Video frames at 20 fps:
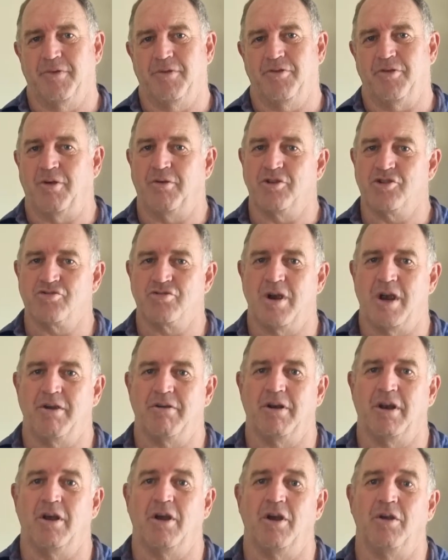So in
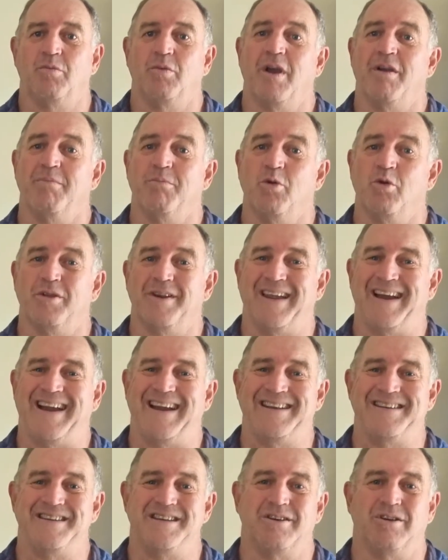Australia alone we have more than
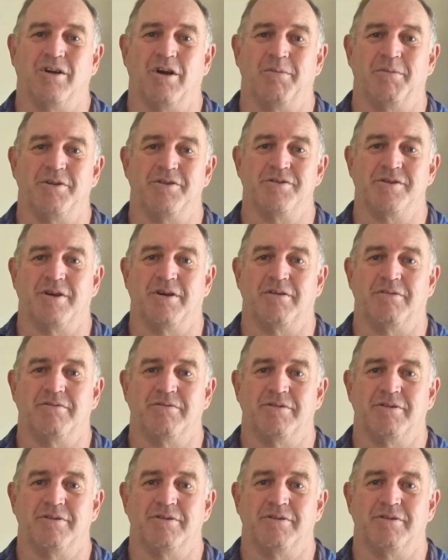80 climate zones.